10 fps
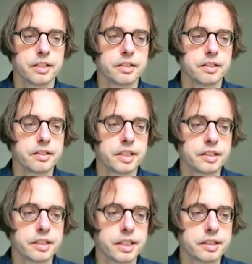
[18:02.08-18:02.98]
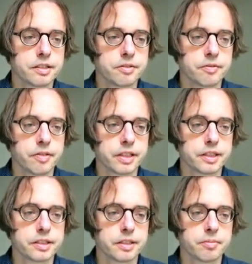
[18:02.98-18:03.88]
this leads to very
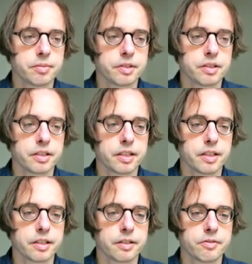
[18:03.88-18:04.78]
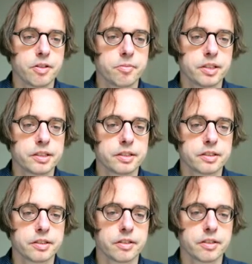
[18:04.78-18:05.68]
simple formulas.
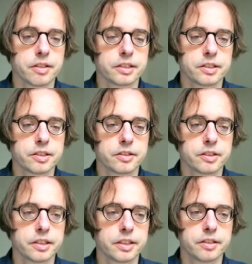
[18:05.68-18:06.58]
So I'll show you here.